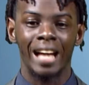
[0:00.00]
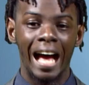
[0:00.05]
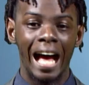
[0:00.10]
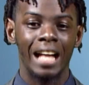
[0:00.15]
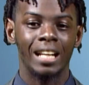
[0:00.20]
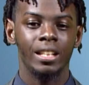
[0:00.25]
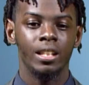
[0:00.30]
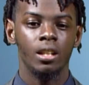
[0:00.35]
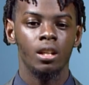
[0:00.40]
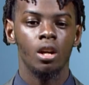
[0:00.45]

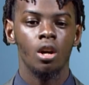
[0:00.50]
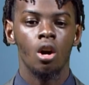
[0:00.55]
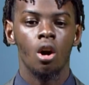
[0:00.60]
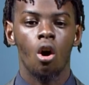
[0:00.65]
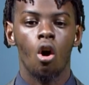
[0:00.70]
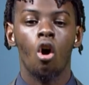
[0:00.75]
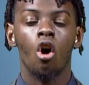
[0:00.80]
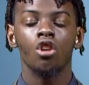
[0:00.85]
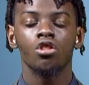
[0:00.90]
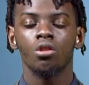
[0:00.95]
Ali
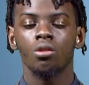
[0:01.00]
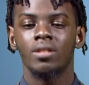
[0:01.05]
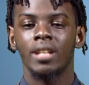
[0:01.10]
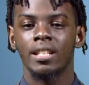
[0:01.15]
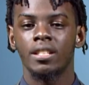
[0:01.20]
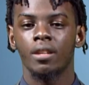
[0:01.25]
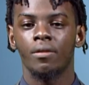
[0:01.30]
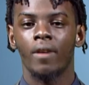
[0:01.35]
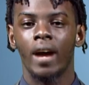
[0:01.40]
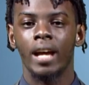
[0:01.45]
also
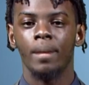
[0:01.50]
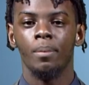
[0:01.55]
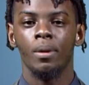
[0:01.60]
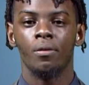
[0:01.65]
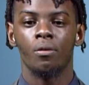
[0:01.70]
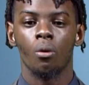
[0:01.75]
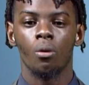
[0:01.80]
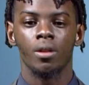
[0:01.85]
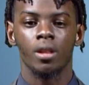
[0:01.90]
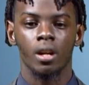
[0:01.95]
testified
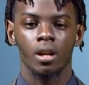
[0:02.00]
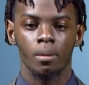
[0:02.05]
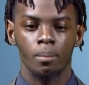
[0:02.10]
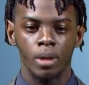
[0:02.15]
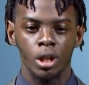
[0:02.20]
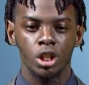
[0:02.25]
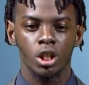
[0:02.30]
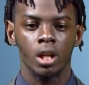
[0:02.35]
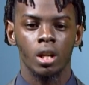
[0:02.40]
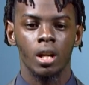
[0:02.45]
before the
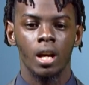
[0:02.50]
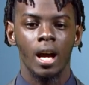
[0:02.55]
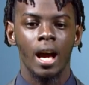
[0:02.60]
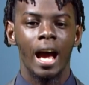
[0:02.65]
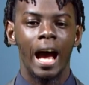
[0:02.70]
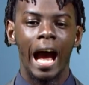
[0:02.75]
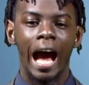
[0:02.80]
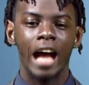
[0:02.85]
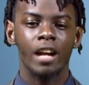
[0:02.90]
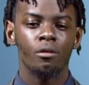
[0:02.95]
Commission
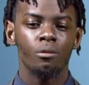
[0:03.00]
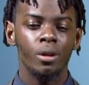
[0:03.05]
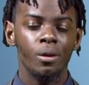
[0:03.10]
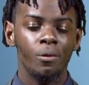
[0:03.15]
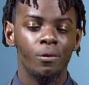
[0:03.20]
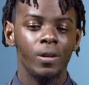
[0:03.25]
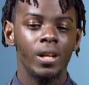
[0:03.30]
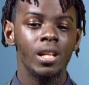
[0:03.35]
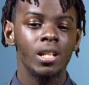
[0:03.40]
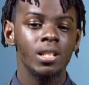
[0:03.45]
and
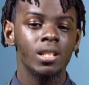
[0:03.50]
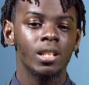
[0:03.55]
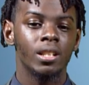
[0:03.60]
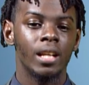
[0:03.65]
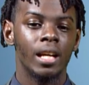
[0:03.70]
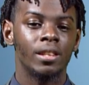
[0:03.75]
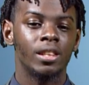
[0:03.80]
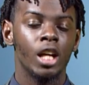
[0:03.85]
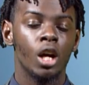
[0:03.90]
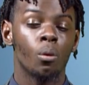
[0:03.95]
revealed
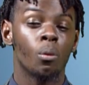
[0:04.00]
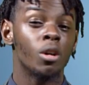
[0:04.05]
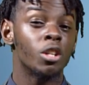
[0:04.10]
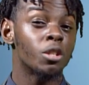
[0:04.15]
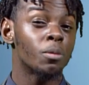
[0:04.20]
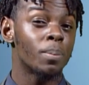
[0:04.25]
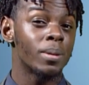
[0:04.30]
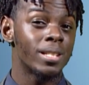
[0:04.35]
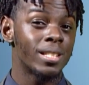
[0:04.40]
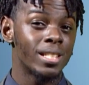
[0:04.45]
that there were
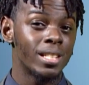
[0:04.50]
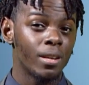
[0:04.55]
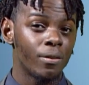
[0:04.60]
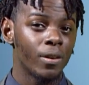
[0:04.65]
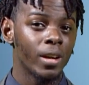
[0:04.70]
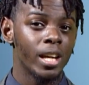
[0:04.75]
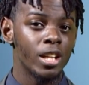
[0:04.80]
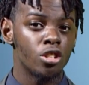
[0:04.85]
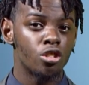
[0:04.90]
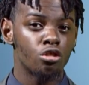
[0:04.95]

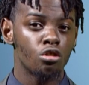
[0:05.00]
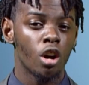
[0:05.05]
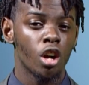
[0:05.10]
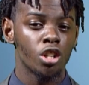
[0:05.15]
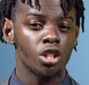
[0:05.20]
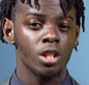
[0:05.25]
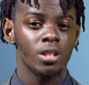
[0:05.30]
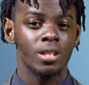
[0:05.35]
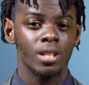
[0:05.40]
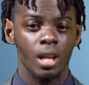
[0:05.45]
specific
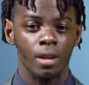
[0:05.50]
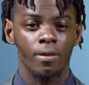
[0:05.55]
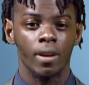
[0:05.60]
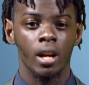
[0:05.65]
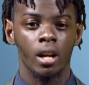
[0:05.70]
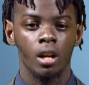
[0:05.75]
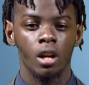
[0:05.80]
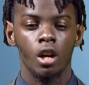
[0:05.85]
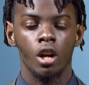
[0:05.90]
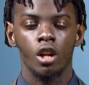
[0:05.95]
instructions
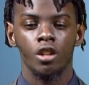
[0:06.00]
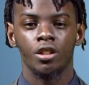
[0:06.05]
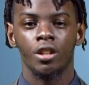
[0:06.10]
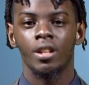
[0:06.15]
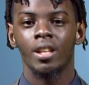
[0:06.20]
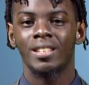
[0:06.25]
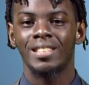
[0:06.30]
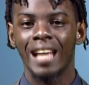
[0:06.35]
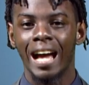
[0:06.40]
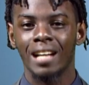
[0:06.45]
given to
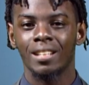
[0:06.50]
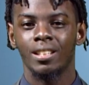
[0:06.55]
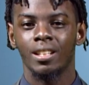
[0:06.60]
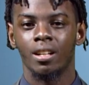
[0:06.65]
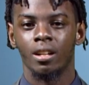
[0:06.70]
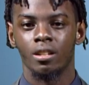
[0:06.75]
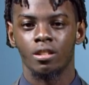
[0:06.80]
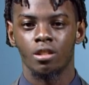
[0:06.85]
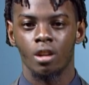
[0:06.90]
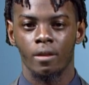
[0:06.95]
the
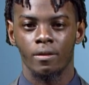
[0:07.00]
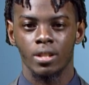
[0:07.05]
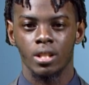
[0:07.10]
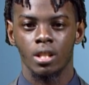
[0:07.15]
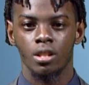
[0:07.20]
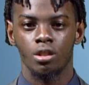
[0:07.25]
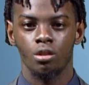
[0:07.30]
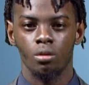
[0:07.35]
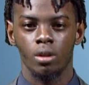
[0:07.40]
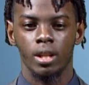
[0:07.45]
Tactical
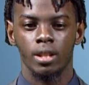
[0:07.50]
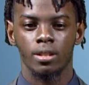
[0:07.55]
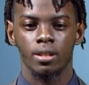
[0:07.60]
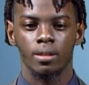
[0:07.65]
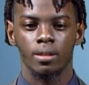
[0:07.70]
Services Unit.